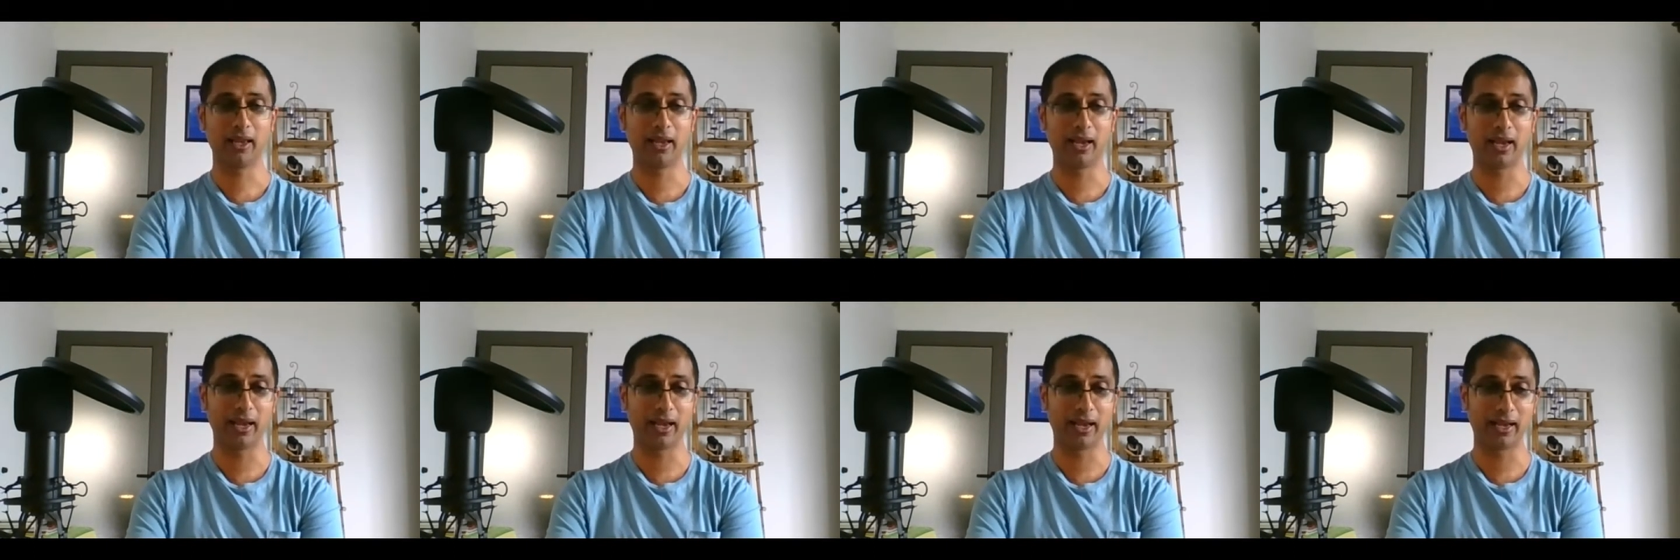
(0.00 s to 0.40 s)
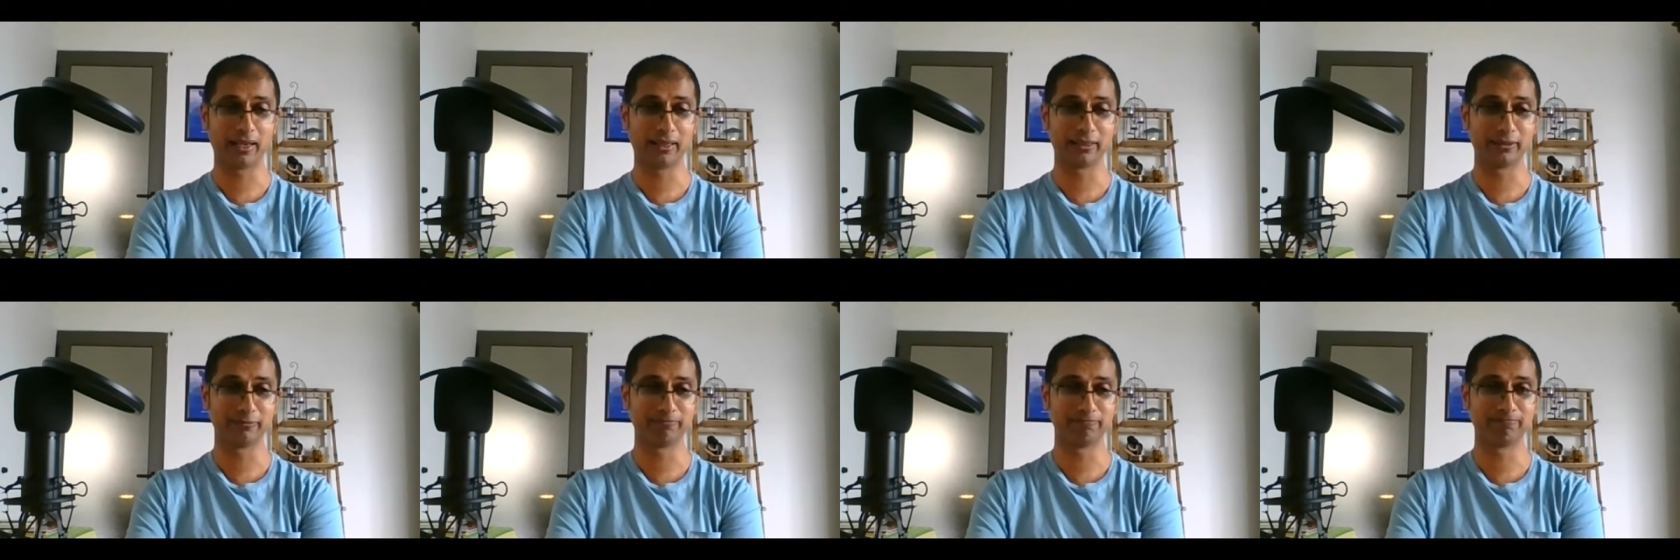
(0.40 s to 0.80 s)

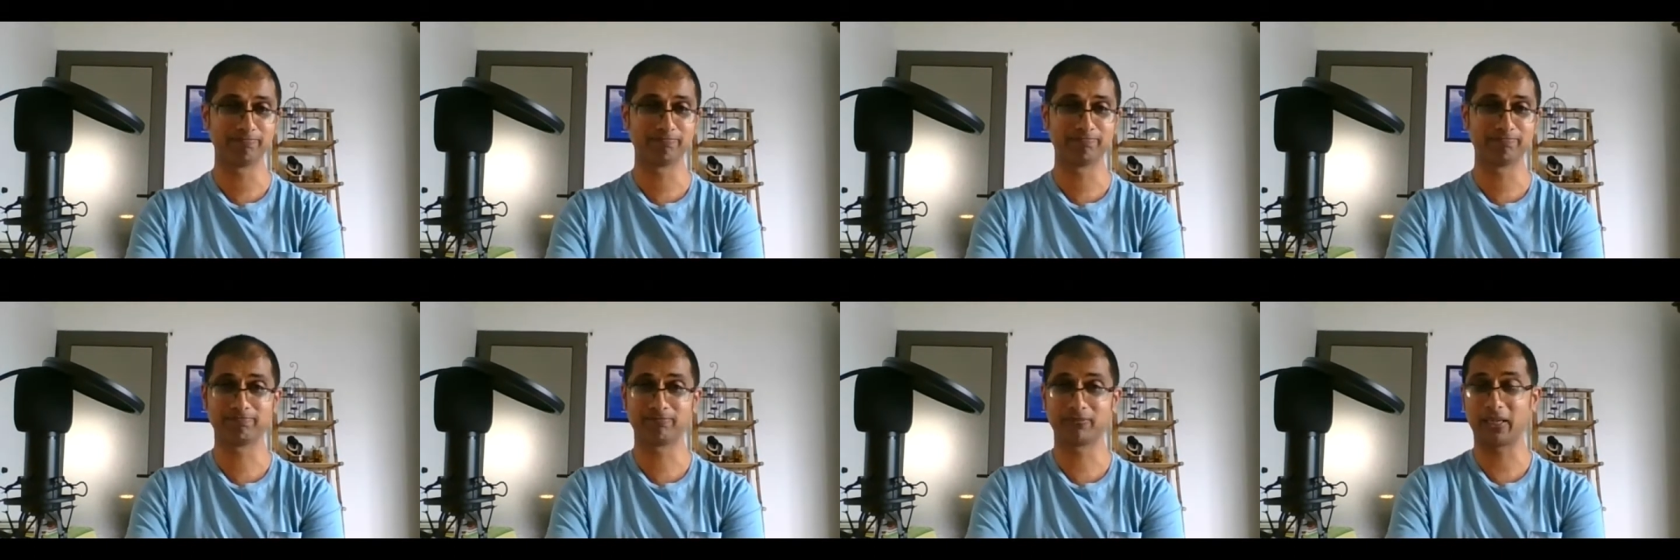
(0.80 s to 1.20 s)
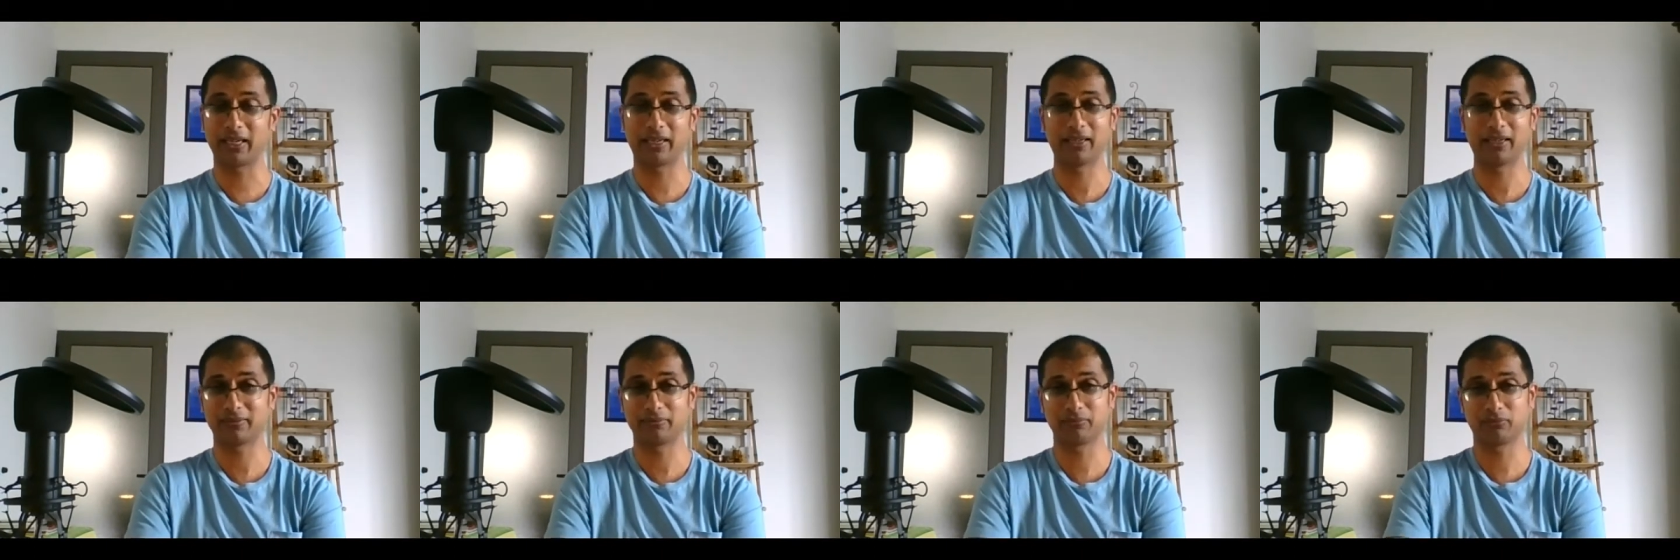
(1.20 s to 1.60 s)
and
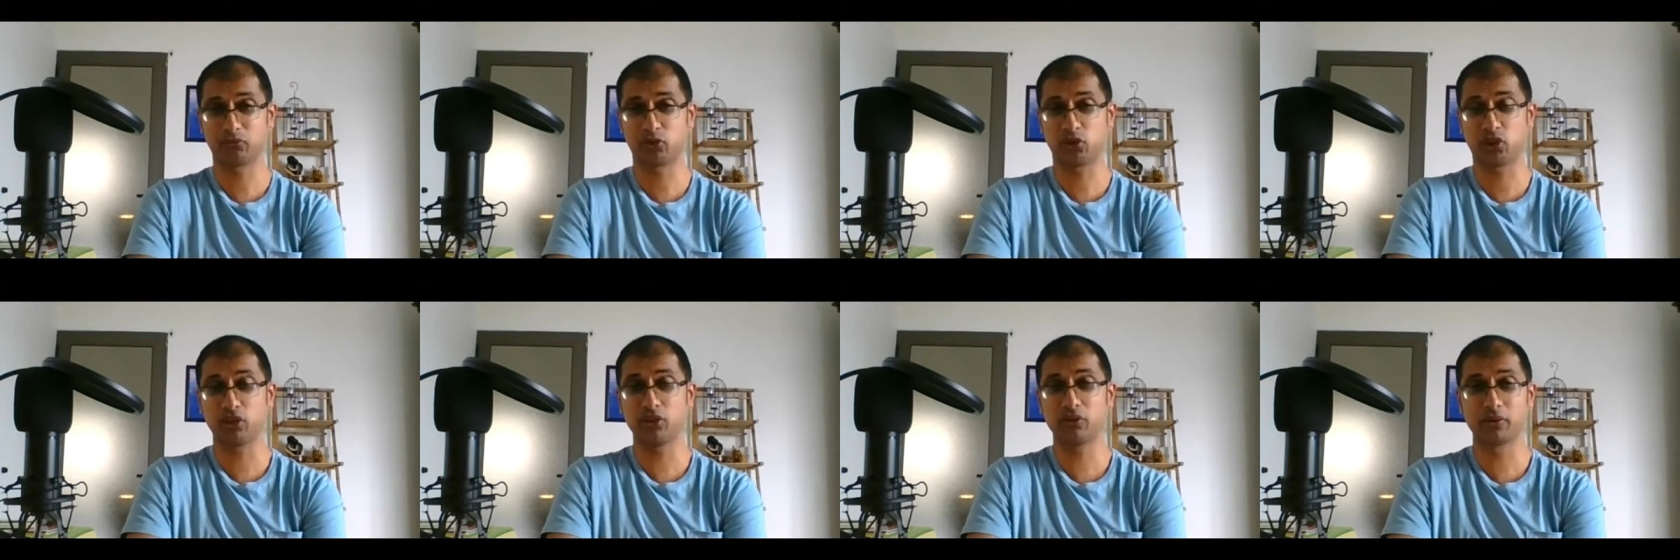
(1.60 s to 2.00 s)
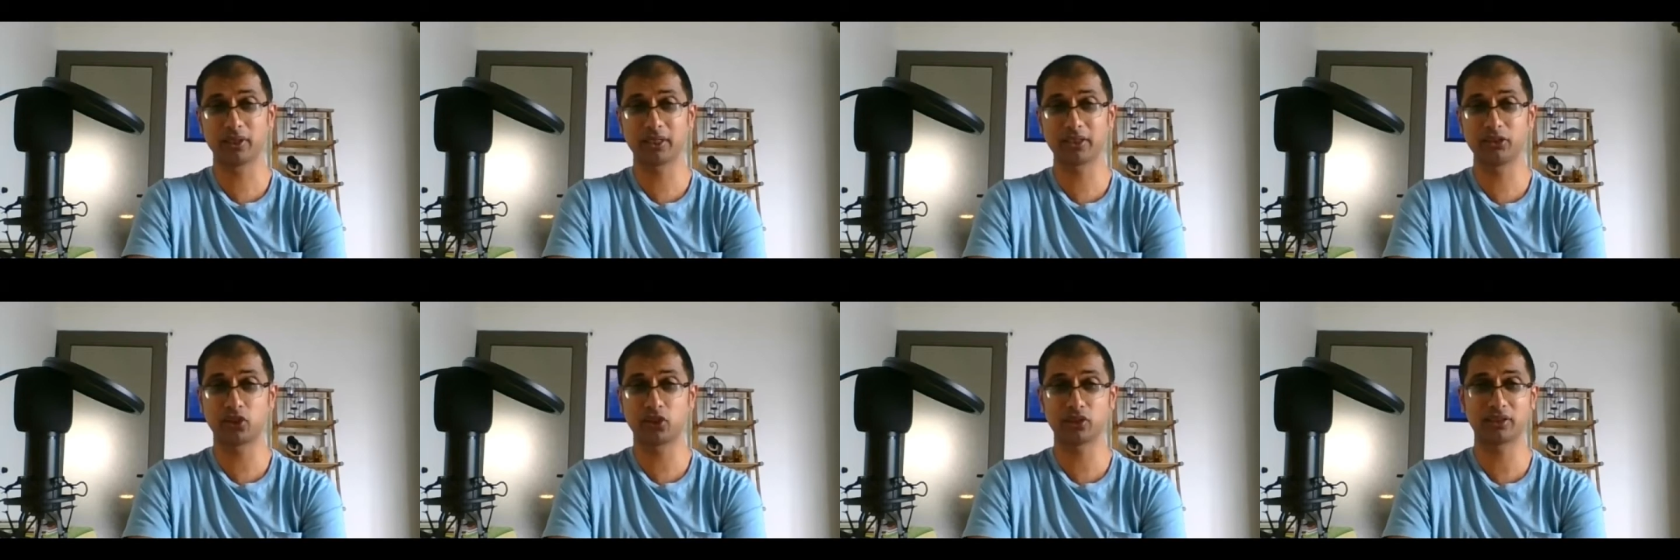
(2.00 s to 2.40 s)
generally
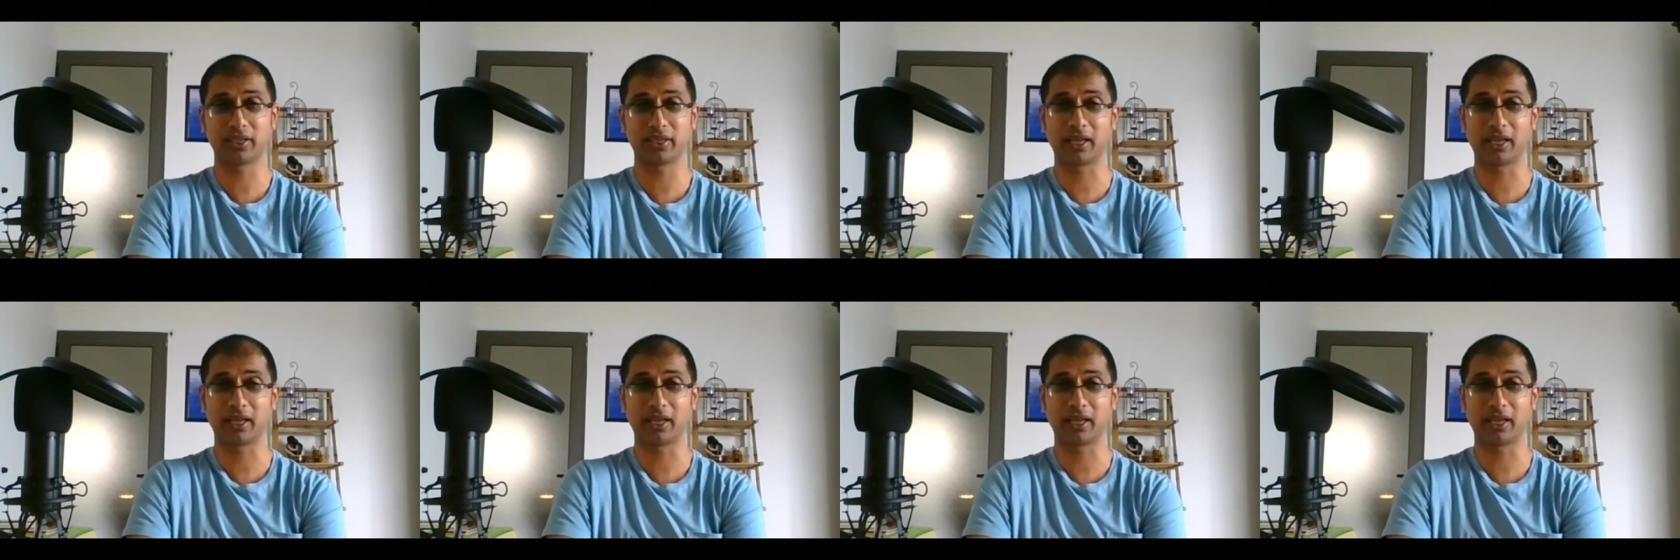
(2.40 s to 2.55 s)
just